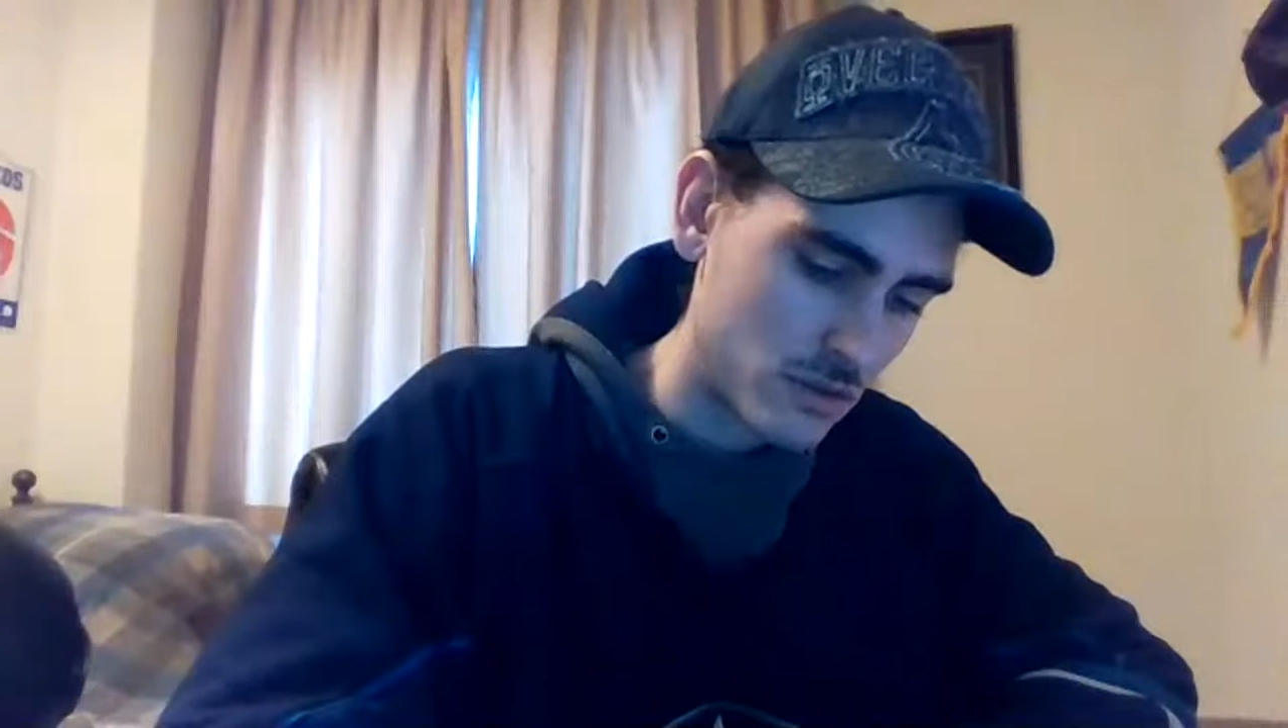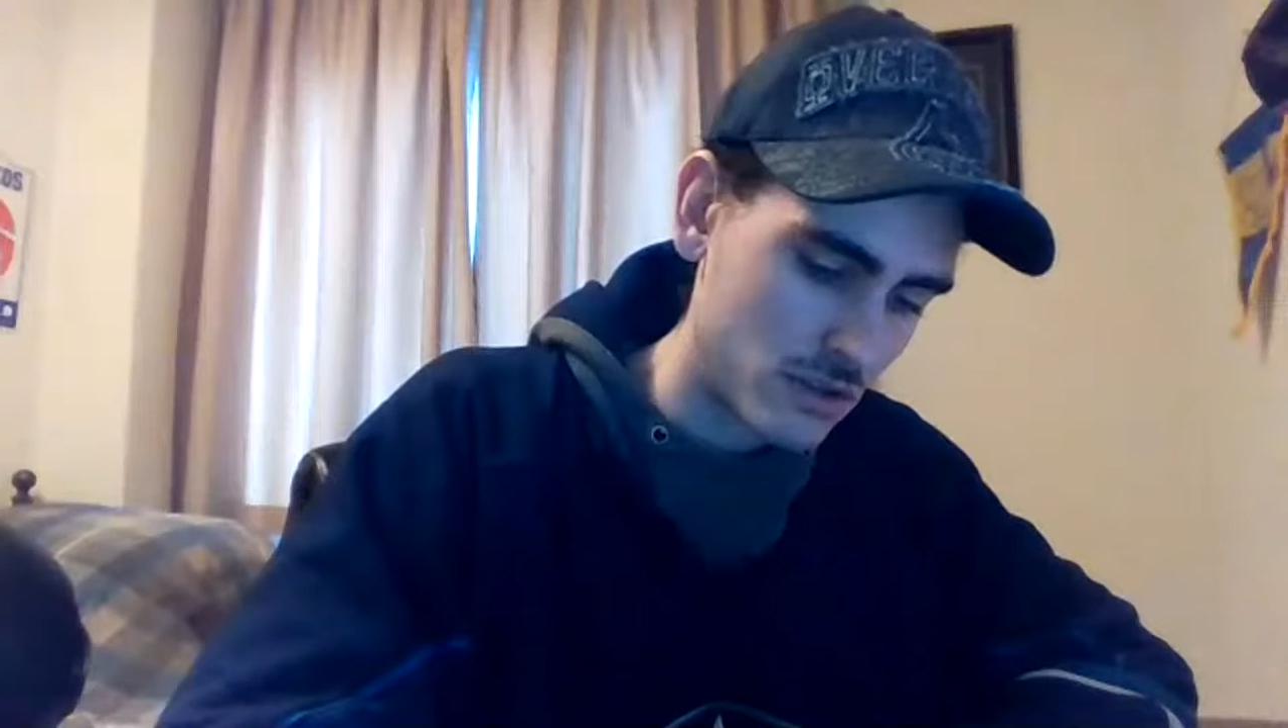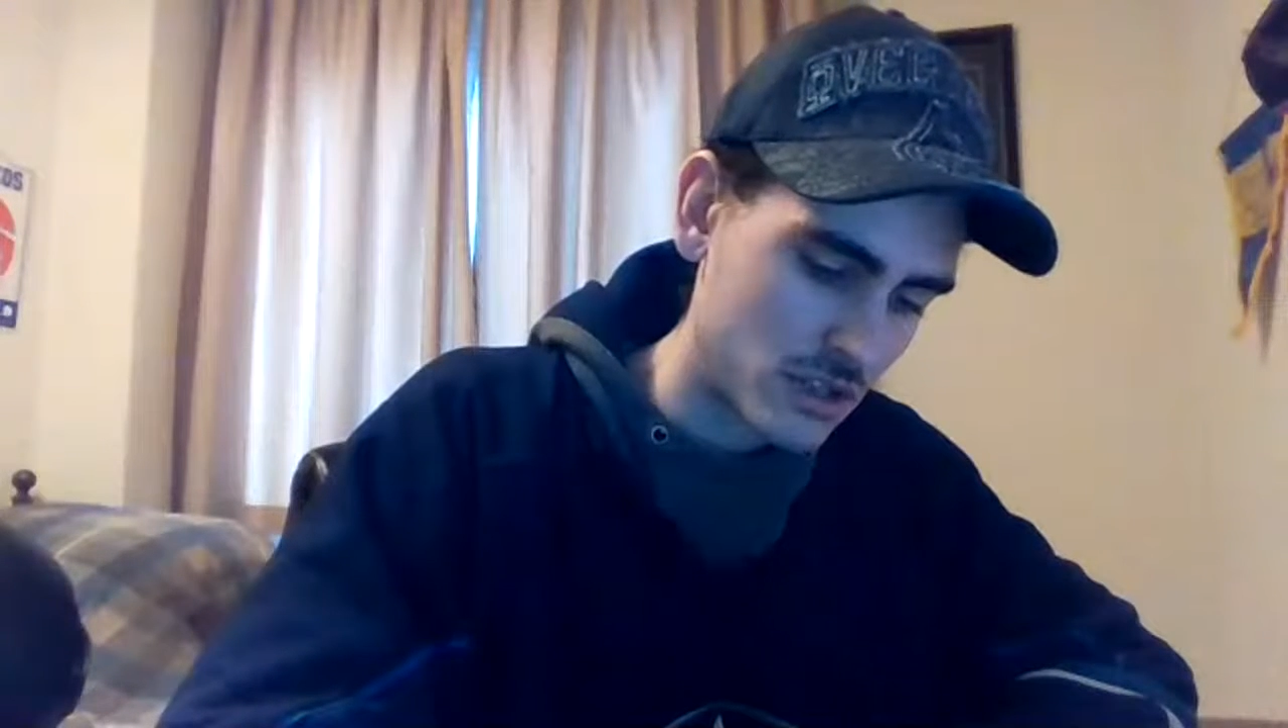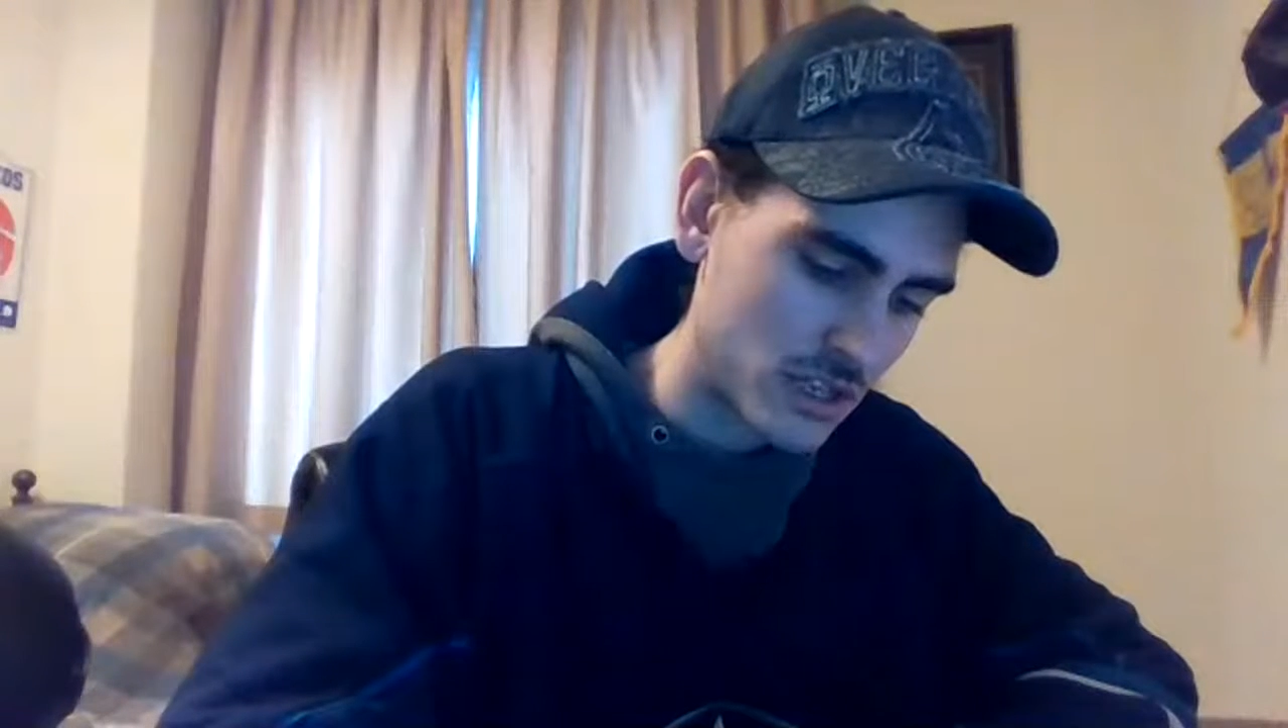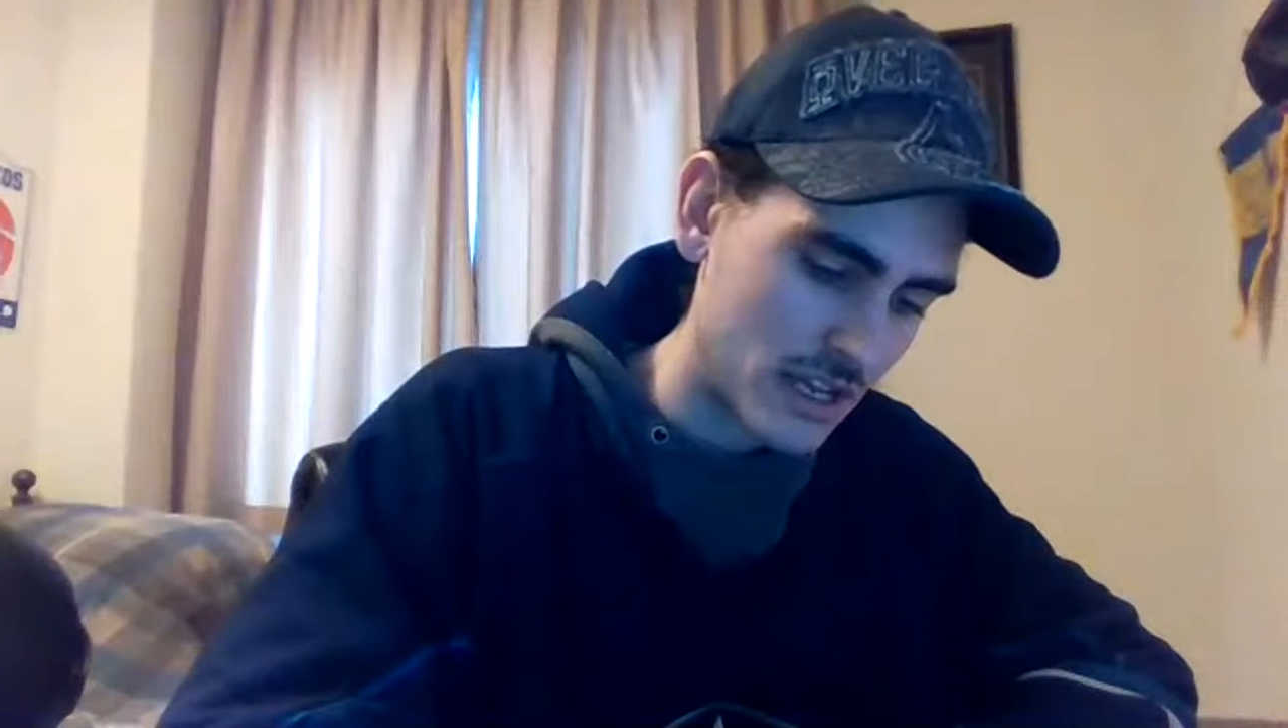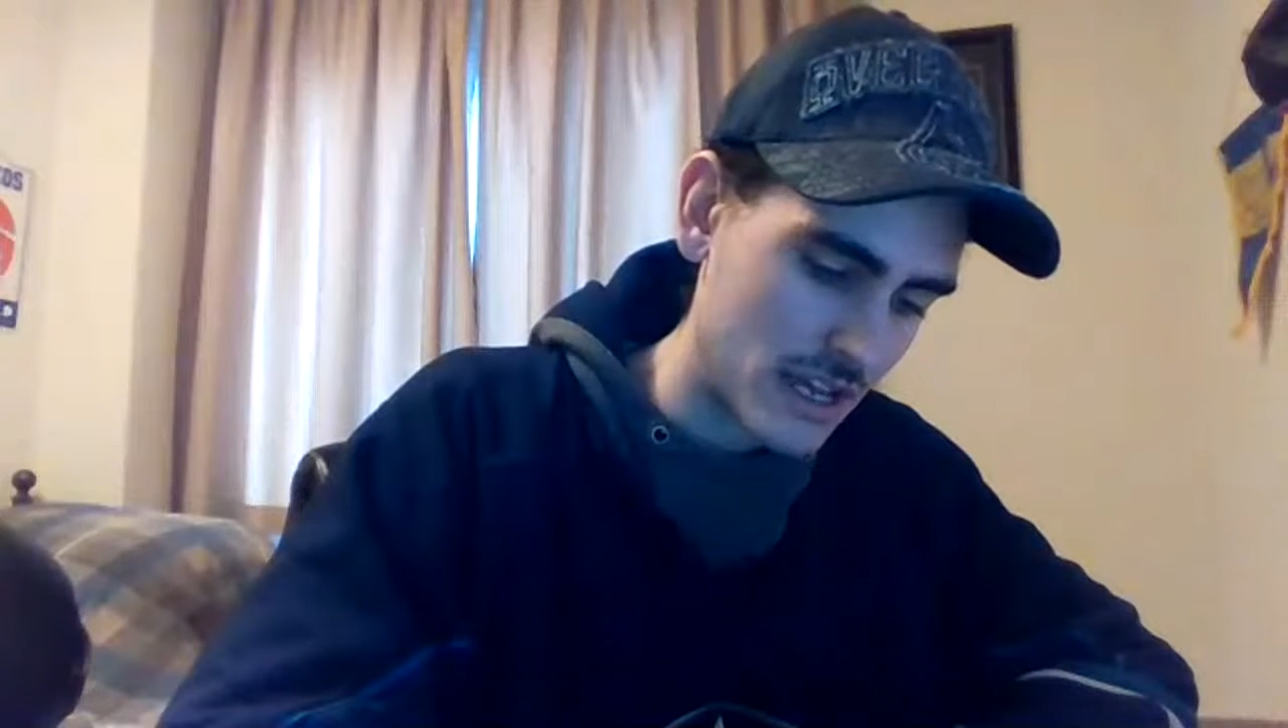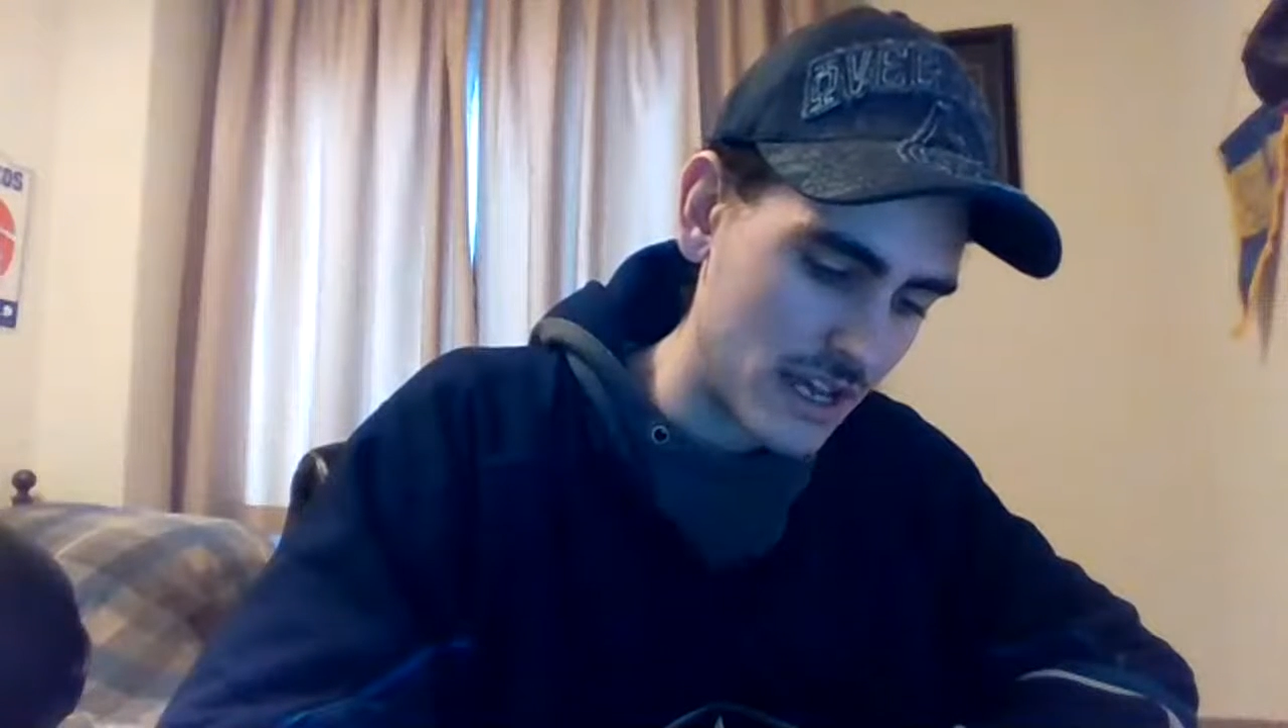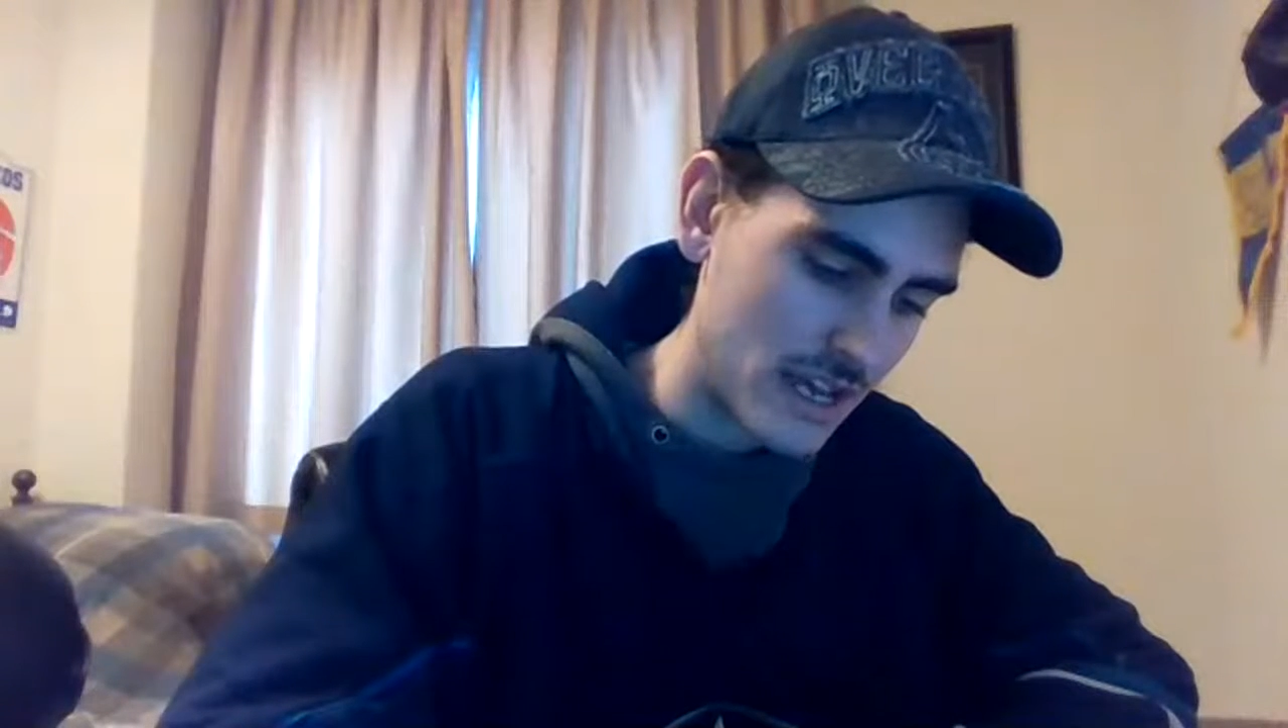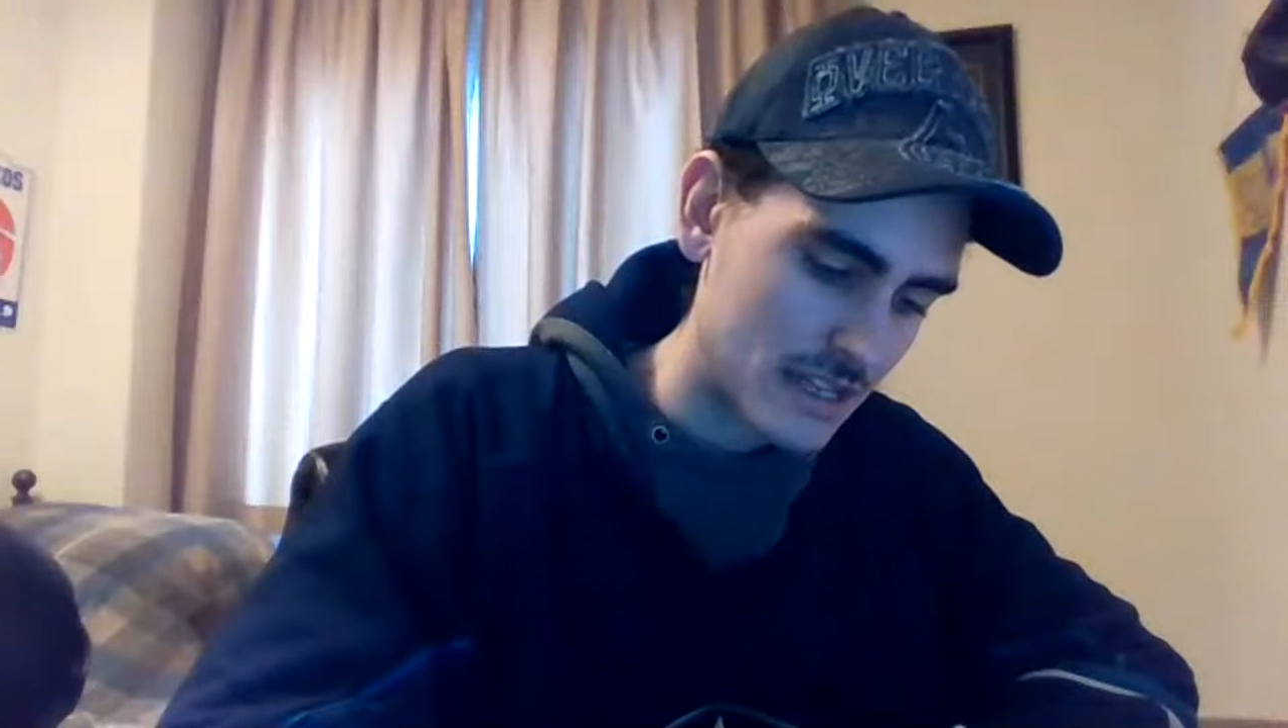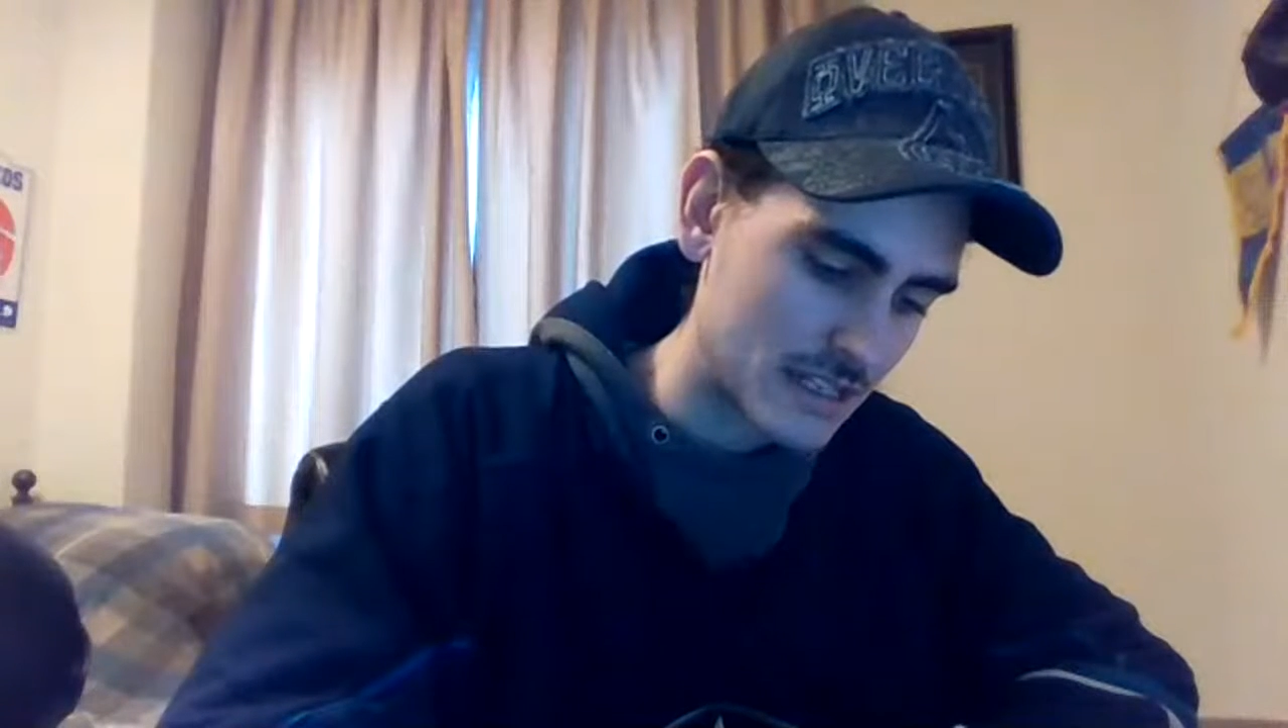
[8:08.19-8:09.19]
looking
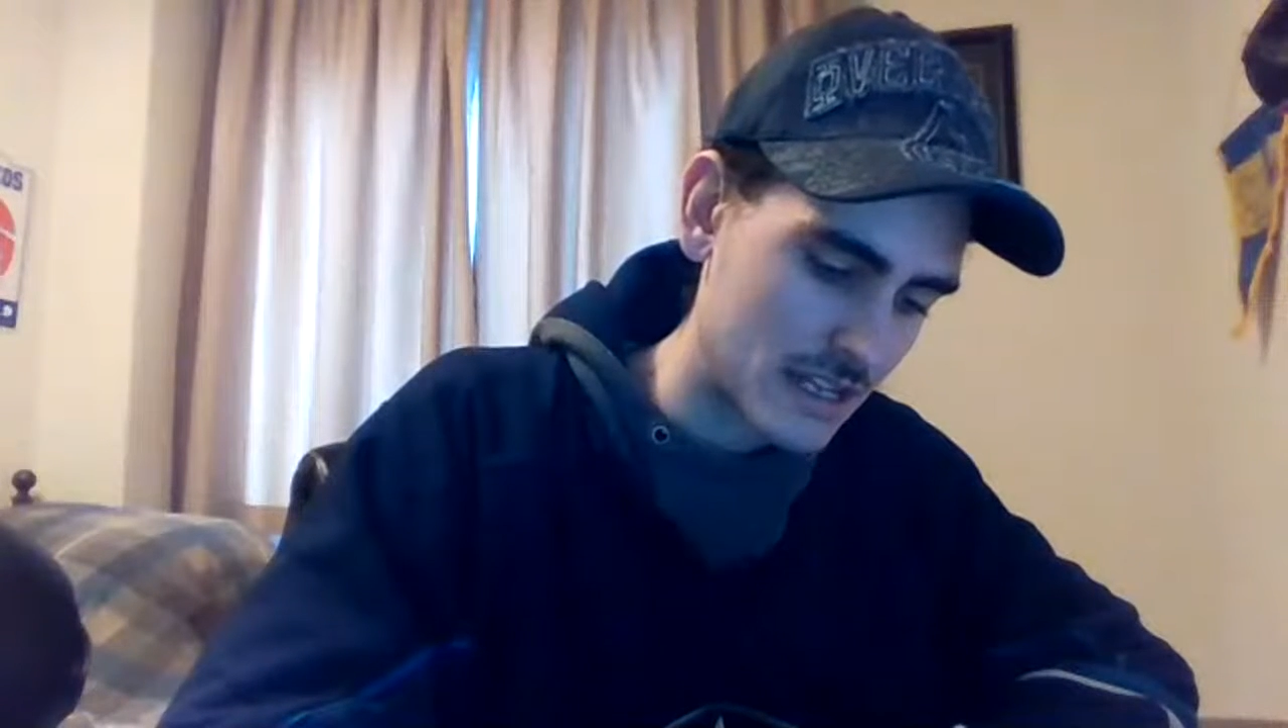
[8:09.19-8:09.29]
at